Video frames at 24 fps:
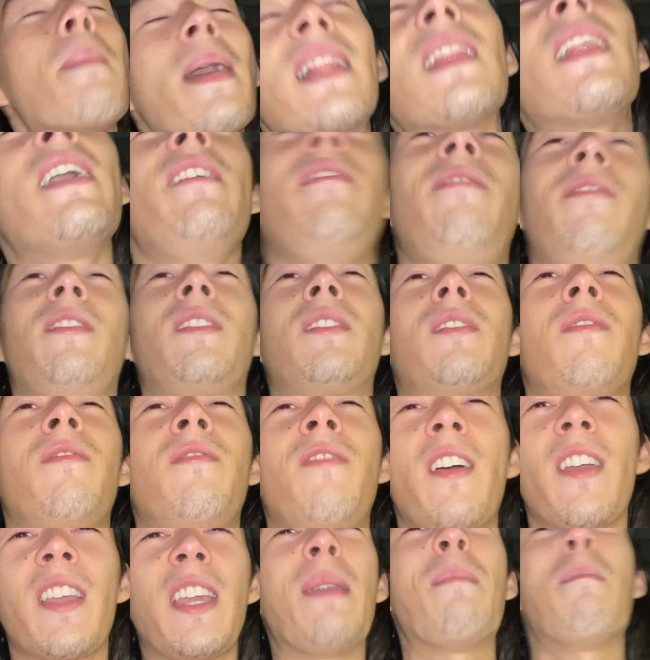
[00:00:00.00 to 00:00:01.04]
life is a
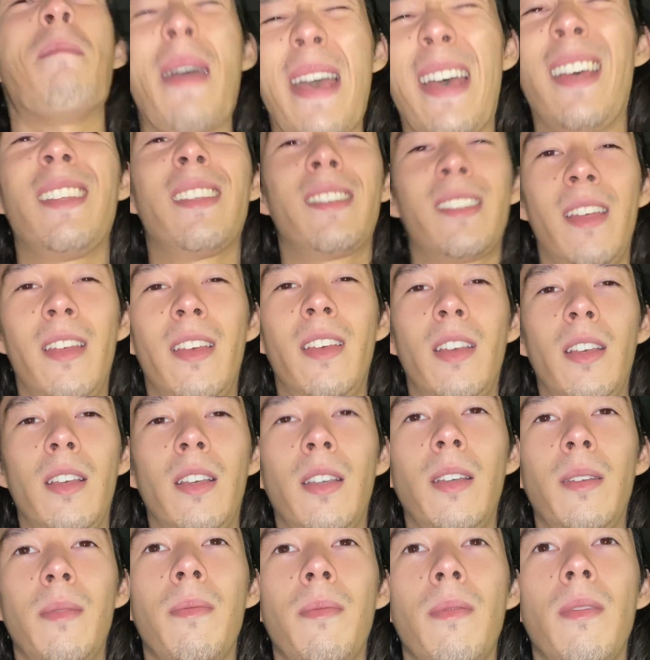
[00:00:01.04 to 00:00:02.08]
fucking mess.
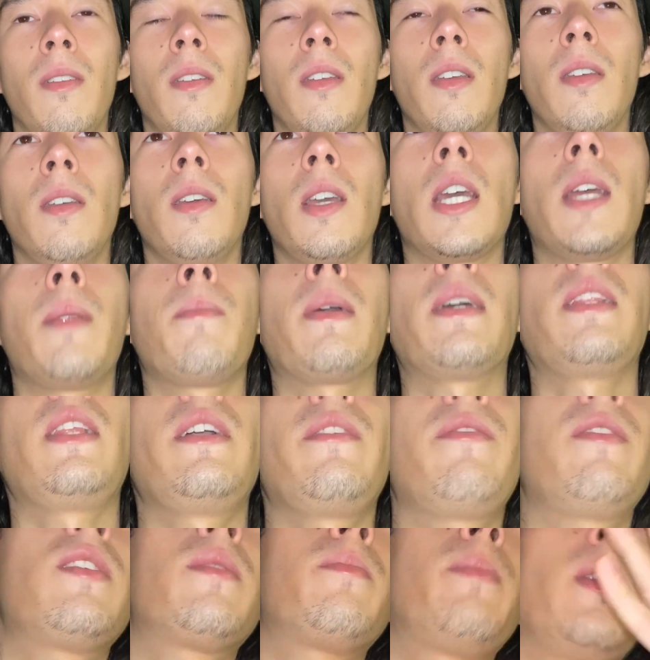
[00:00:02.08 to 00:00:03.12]
And my
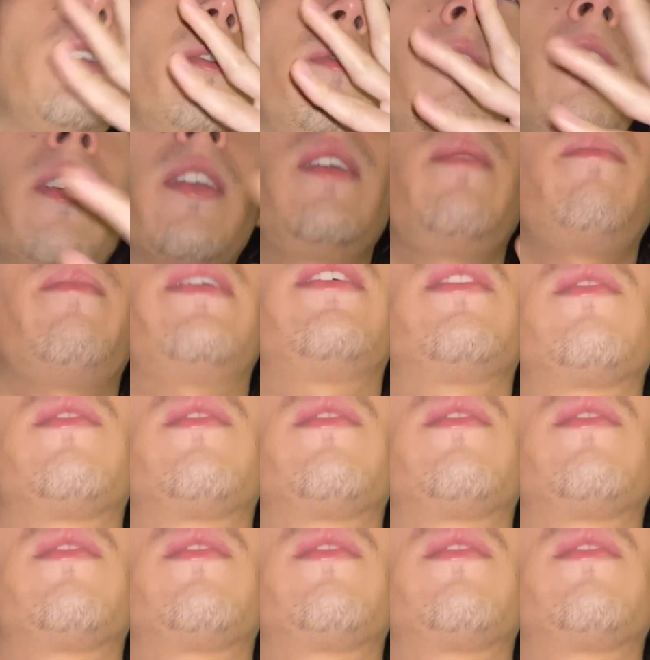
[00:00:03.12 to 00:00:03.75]
life has been a fucking mess